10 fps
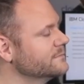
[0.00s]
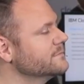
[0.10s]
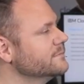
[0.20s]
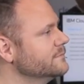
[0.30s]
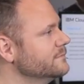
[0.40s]

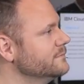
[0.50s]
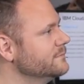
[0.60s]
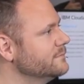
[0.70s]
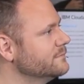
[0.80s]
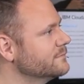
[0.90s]

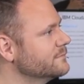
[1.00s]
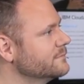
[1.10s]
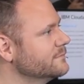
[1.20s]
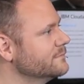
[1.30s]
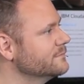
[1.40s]

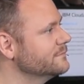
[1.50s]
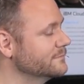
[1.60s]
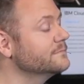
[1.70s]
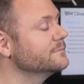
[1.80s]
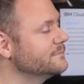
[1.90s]

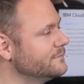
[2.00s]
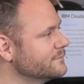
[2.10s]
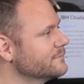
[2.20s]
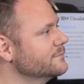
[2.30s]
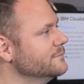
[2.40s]

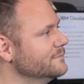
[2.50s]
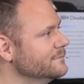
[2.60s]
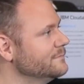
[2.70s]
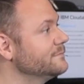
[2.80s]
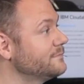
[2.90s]

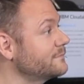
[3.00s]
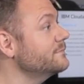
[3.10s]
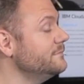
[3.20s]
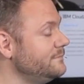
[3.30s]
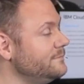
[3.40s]

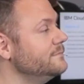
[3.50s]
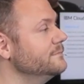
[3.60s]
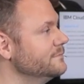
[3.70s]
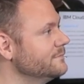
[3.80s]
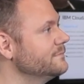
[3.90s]

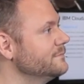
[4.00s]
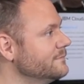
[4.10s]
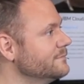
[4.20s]
(silent)